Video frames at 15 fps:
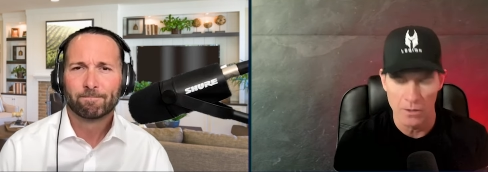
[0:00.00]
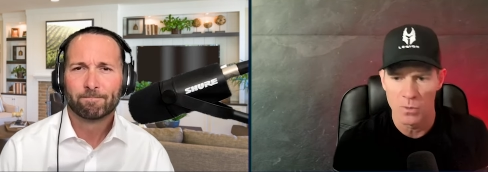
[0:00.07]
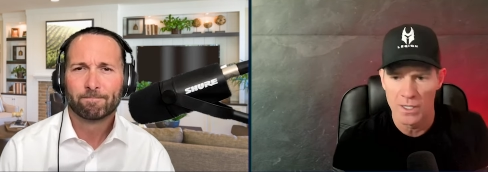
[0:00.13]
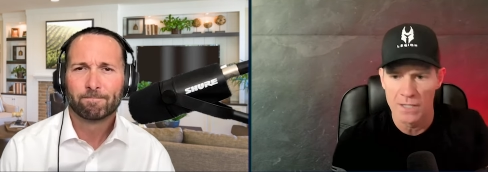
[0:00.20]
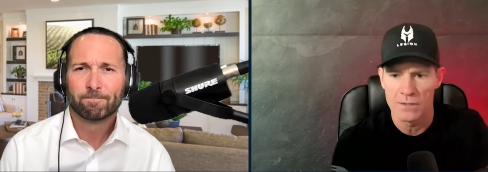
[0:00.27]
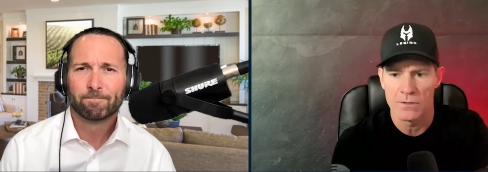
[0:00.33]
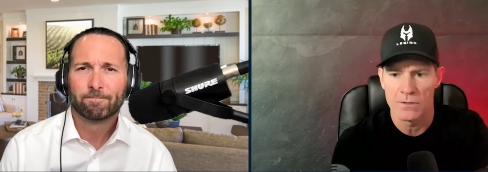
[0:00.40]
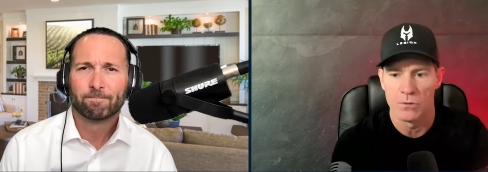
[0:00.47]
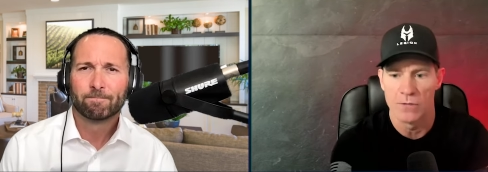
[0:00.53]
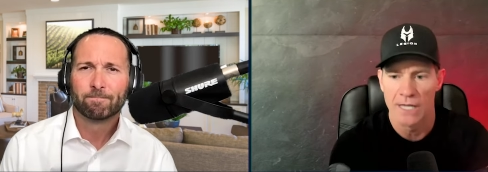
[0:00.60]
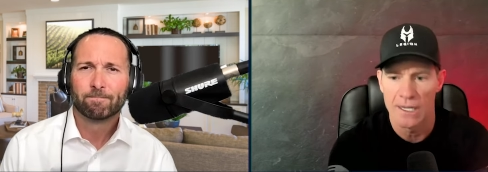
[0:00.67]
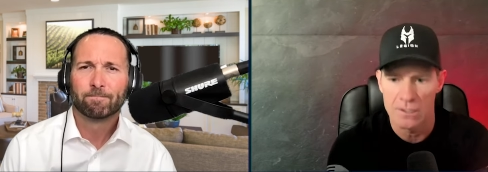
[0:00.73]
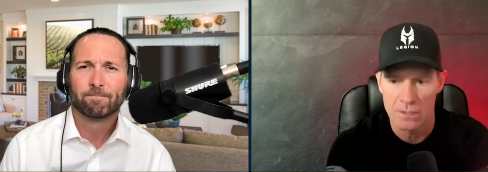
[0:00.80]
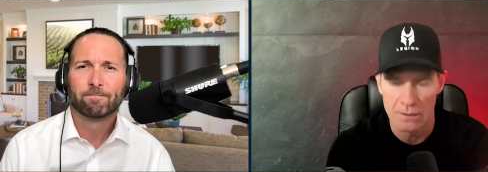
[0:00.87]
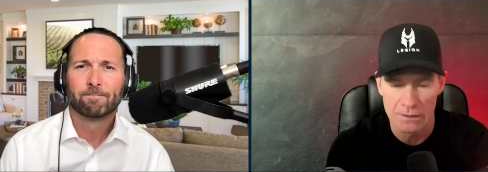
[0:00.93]
Speaker 1: ways to
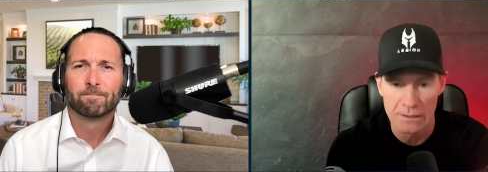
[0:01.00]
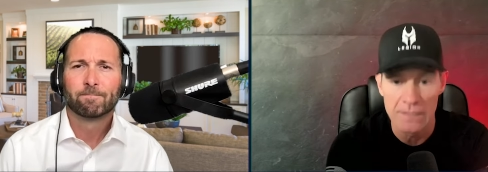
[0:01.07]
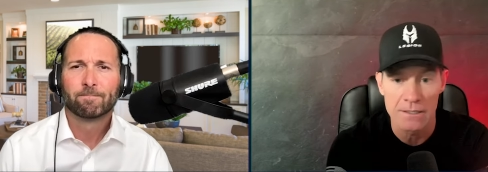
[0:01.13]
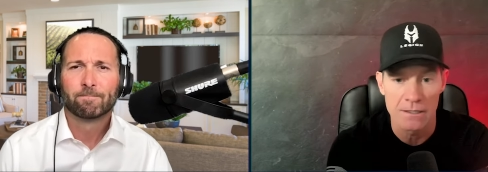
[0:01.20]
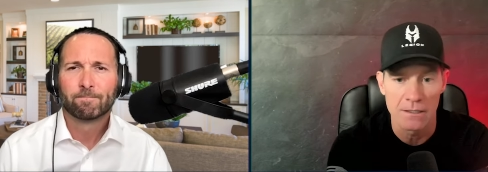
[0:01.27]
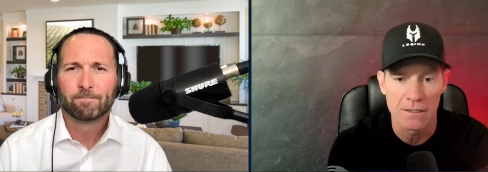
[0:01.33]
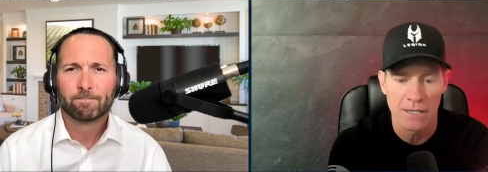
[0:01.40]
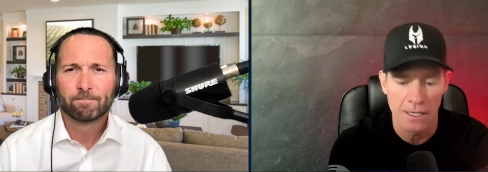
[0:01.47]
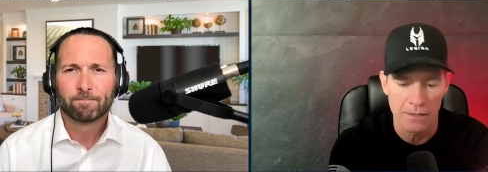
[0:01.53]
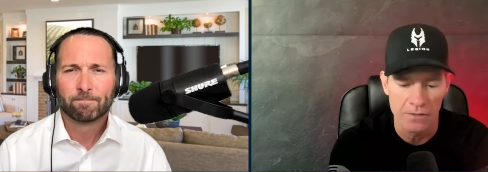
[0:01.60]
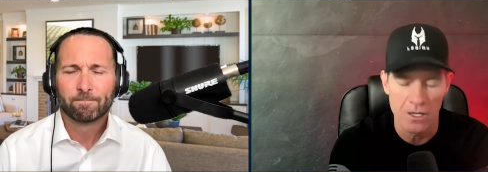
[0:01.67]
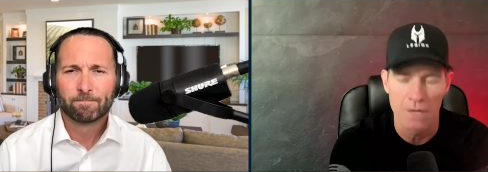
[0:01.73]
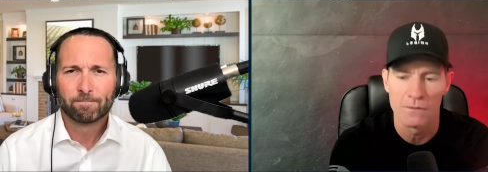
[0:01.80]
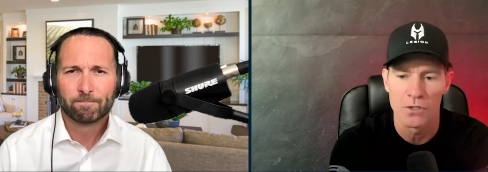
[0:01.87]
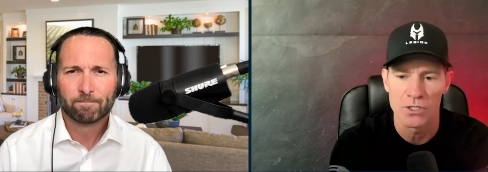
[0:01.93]
actually listen and have
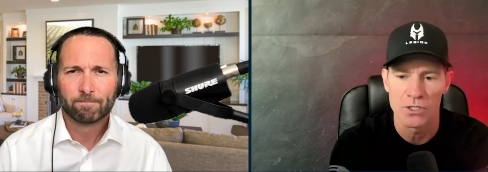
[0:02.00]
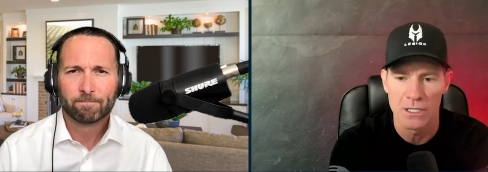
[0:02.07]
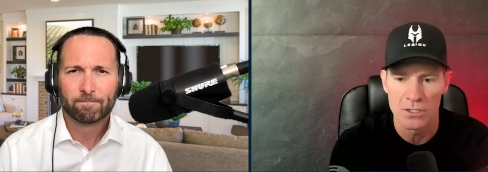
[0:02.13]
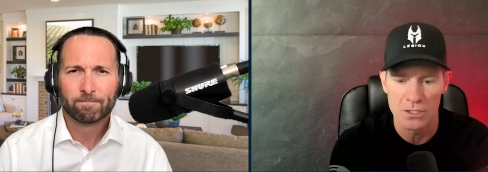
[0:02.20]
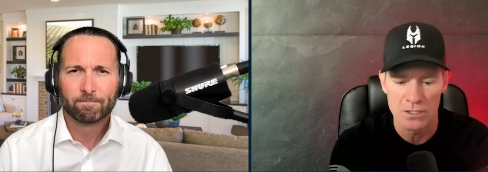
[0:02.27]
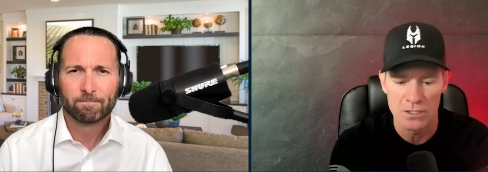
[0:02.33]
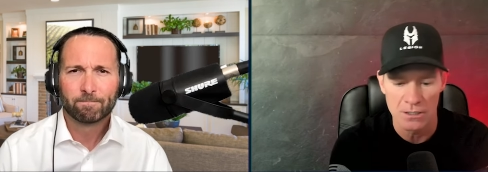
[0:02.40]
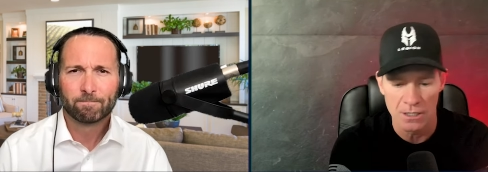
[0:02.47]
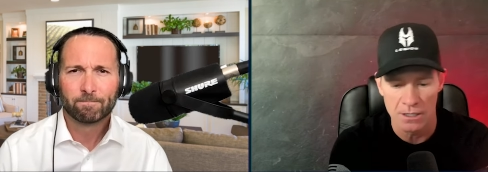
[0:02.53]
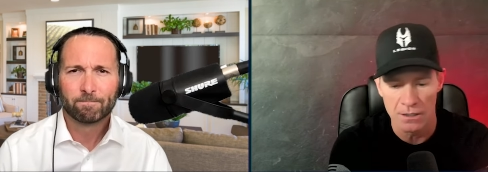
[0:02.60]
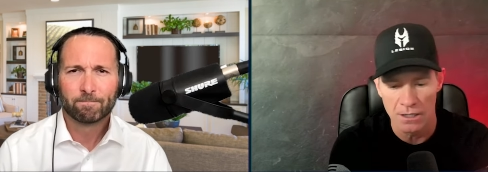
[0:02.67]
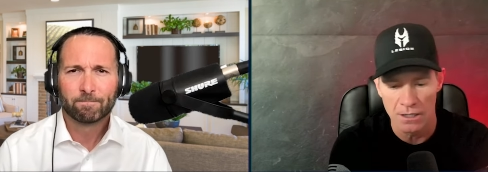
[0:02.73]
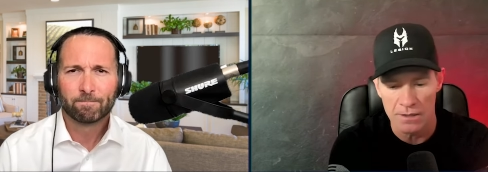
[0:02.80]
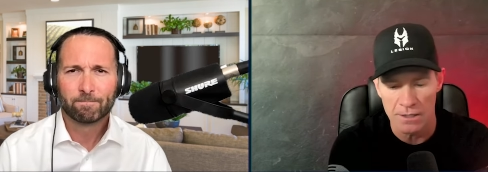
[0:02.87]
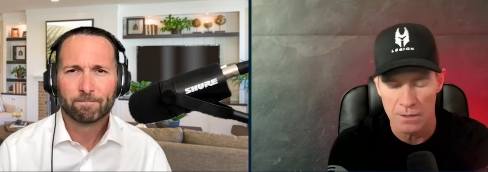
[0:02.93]
conversations. And, and
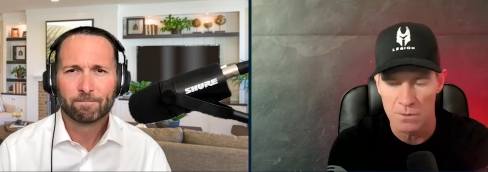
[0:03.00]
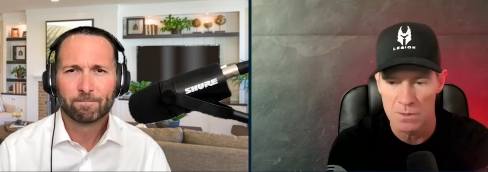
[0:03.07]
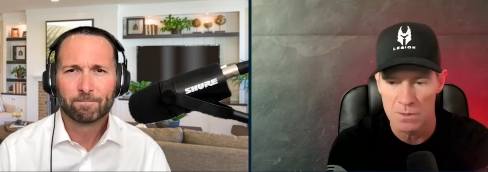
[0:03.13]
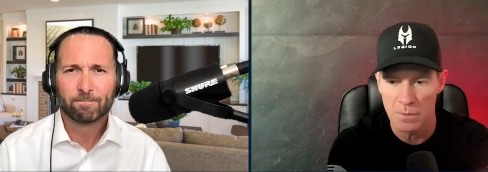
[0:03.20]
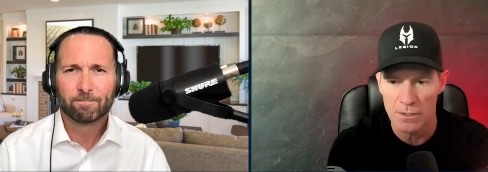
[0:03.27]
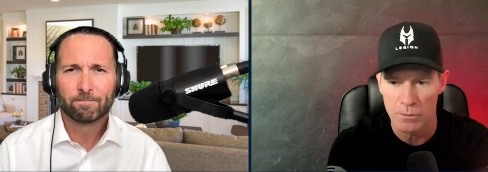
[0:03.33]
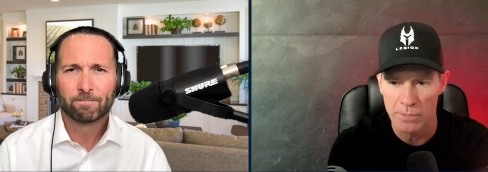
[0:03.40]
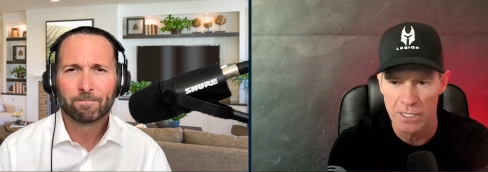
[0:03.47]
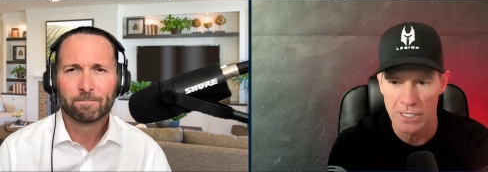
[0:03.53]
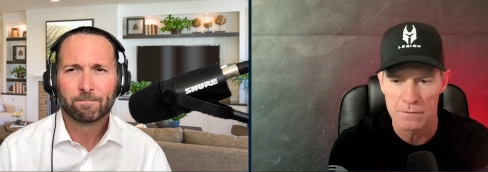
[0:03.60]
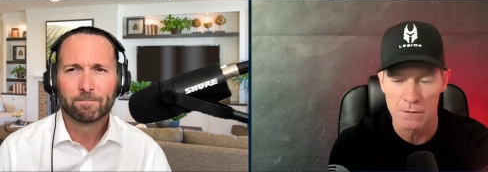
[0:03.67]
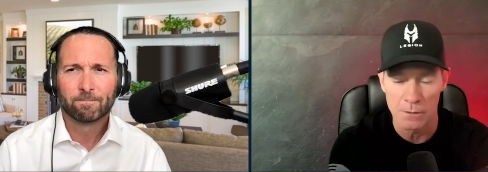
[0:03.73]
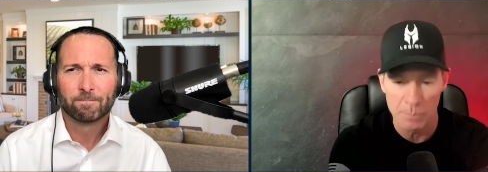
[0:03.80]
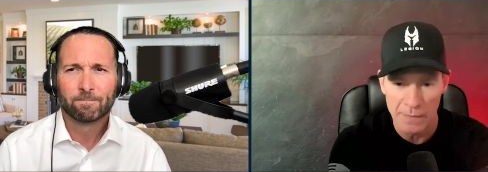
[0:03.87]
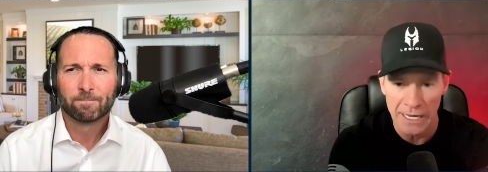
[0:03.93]
not that it was
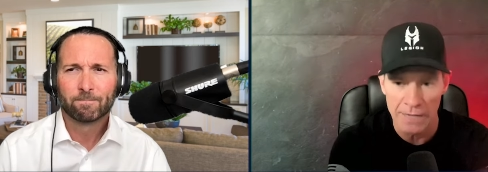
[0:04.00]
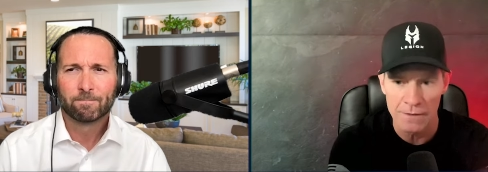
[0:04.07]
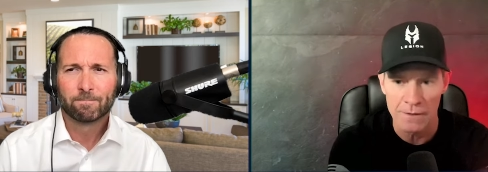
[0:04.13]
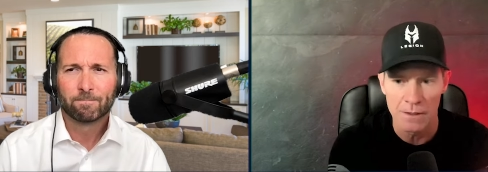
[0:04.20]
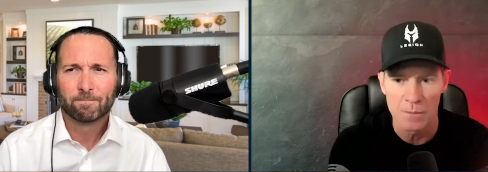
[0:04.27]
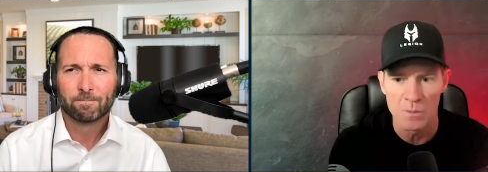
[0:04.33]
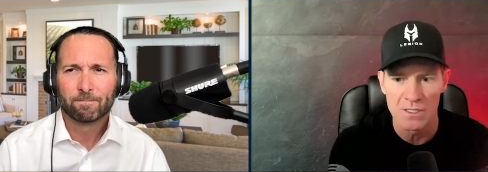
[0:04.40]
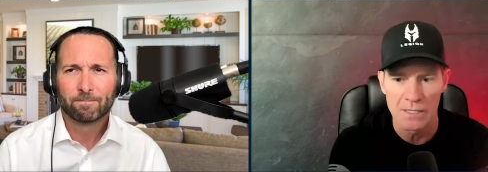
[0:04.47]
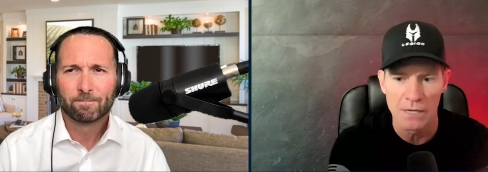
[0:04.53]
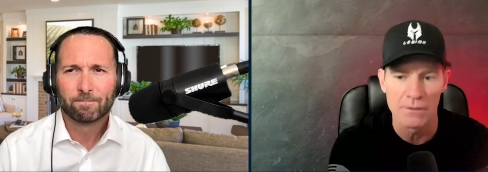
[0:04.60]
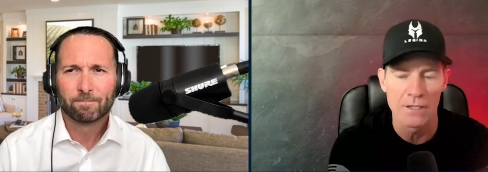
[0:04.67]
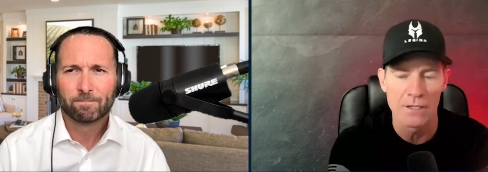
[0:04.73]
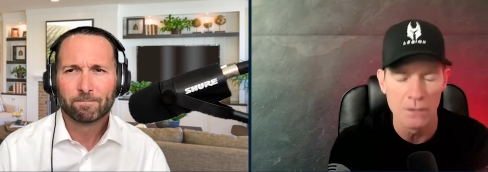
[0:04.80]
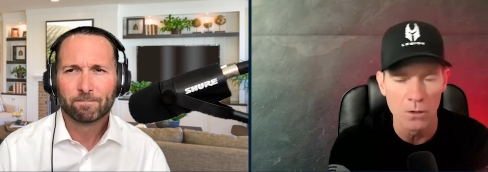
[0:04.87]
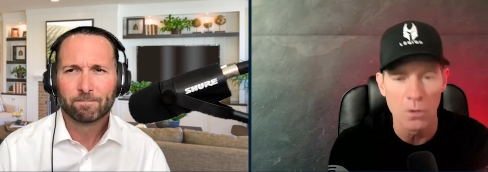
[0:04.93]
micromanagement or a bad thing, but now
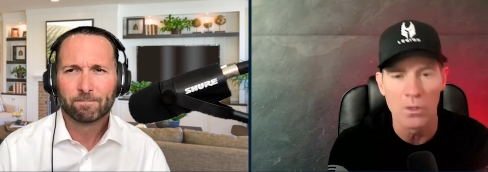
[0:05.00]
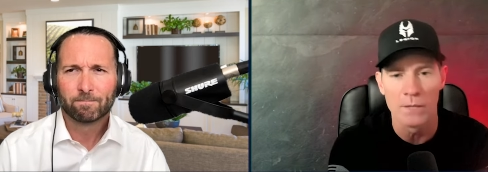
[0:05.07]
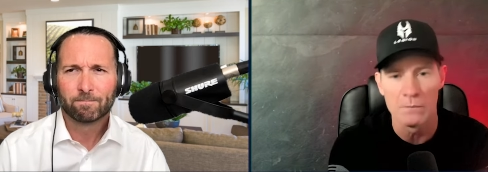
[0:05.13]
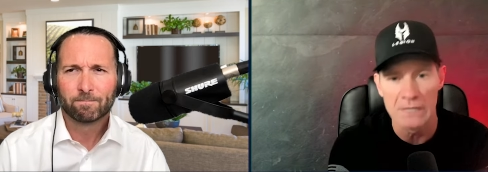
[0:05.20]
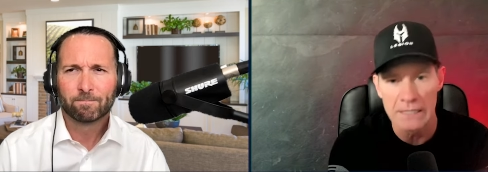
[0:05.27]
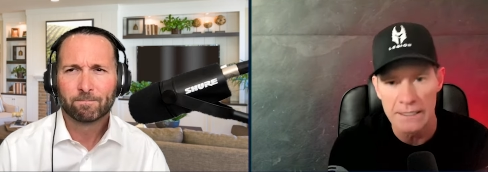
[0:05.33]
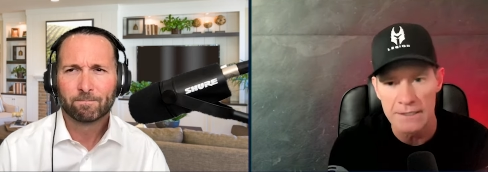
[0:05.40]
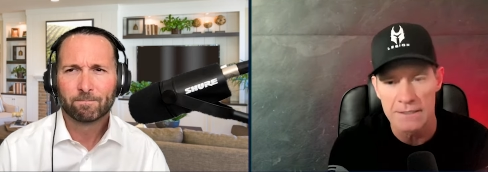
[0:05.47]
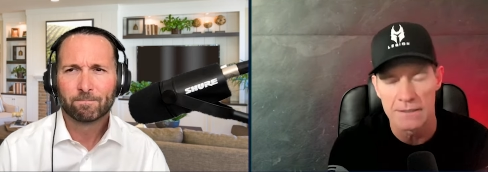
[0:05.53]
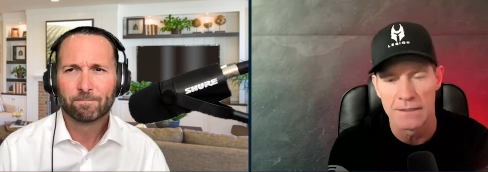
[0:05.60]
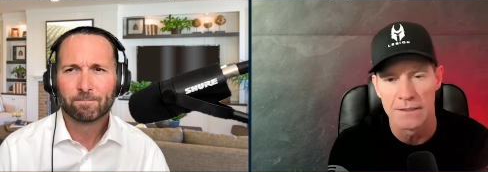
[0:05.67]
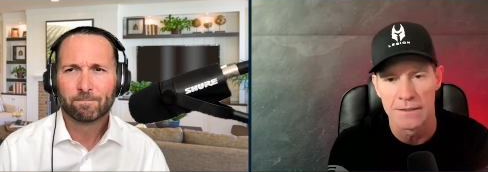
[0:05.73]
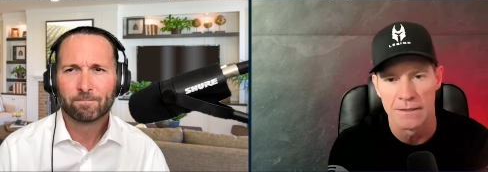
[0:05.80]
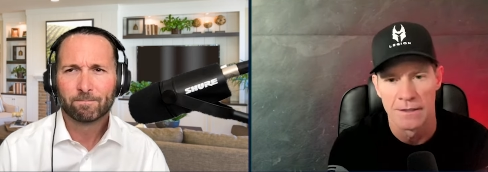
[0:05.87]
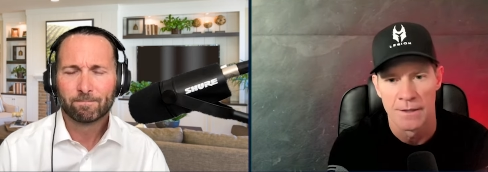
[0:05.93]
they know I'm listening.